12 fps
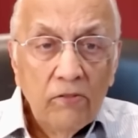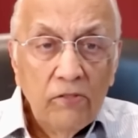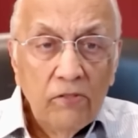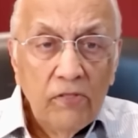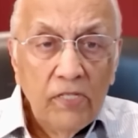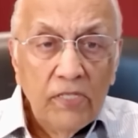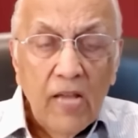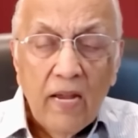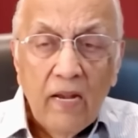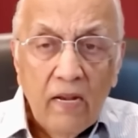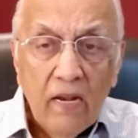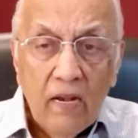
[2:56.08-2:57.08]
Those who
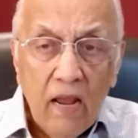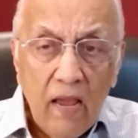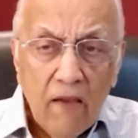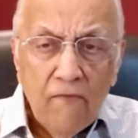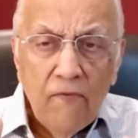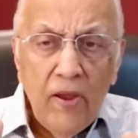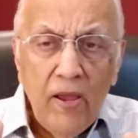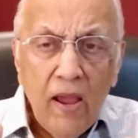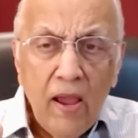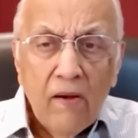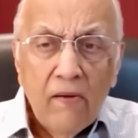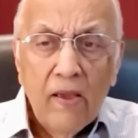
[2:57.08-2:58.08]
decided in
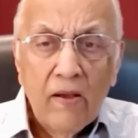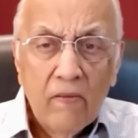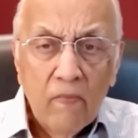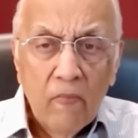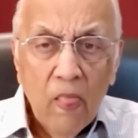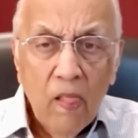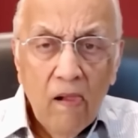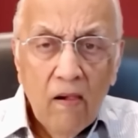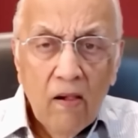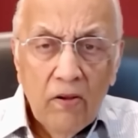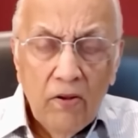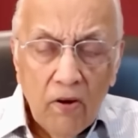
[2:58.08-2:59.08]
every area
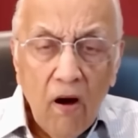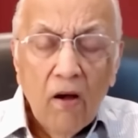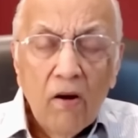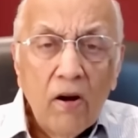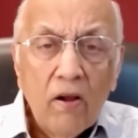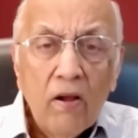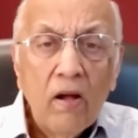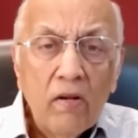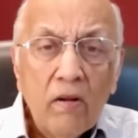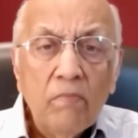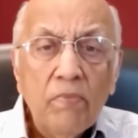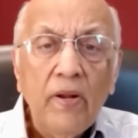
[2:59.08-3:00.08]
to honor
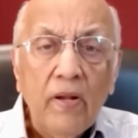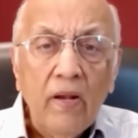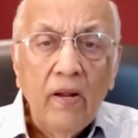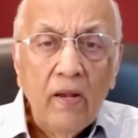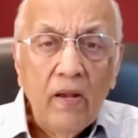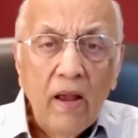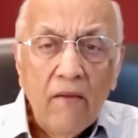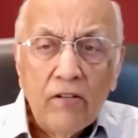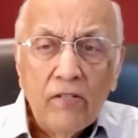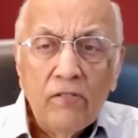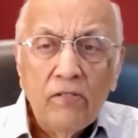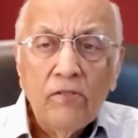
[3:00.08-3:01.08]
God completely,
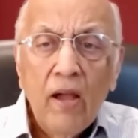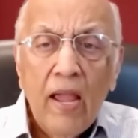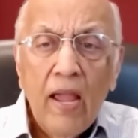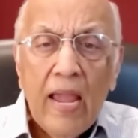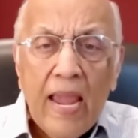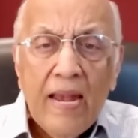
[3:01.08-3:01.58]
never to do